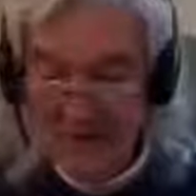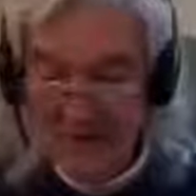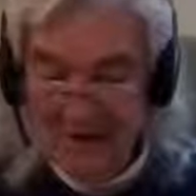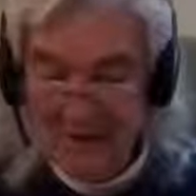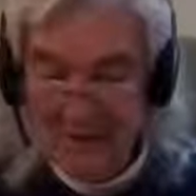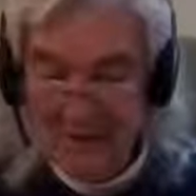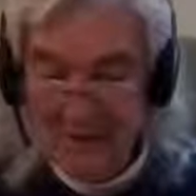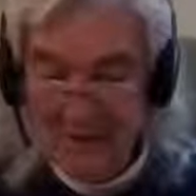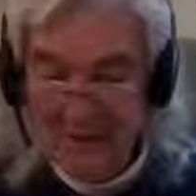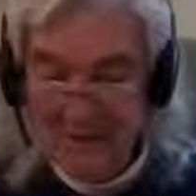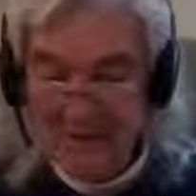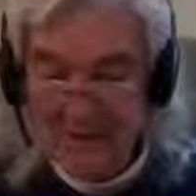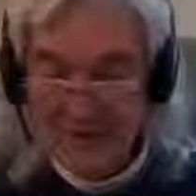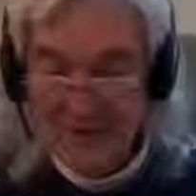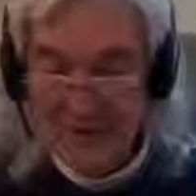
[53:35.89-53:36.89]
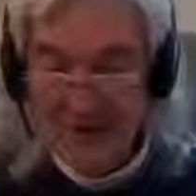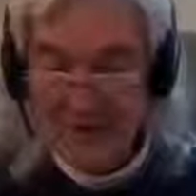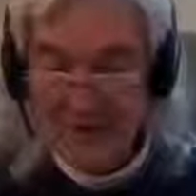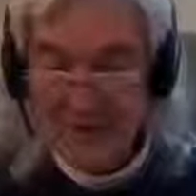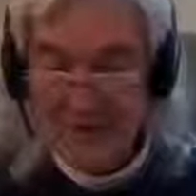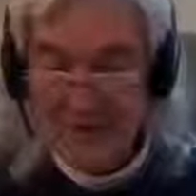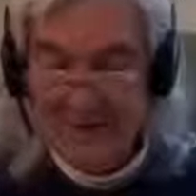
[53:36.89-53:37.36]
until the person
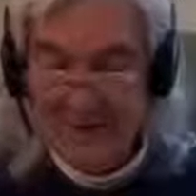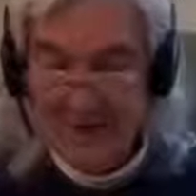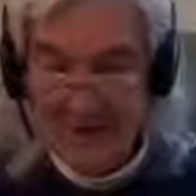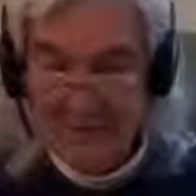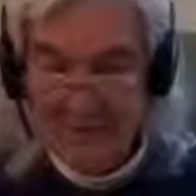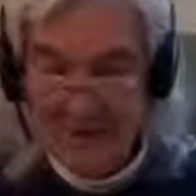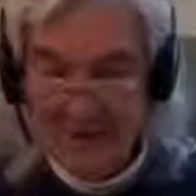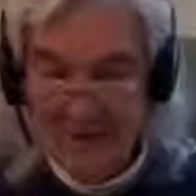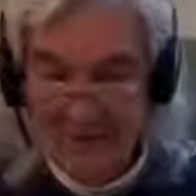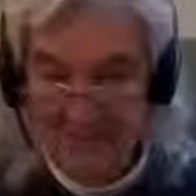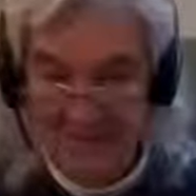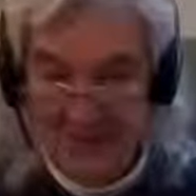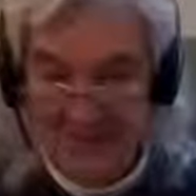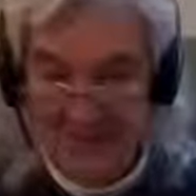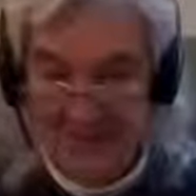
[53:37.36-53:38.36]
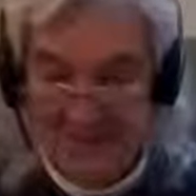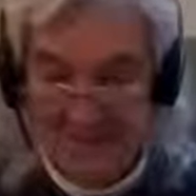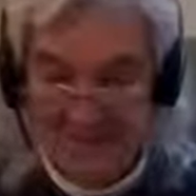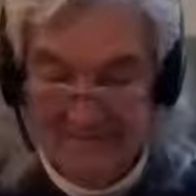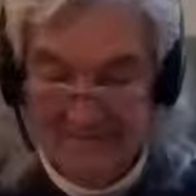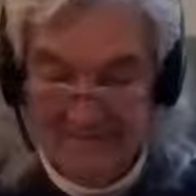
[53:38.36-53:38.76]
longs to escape the conflict.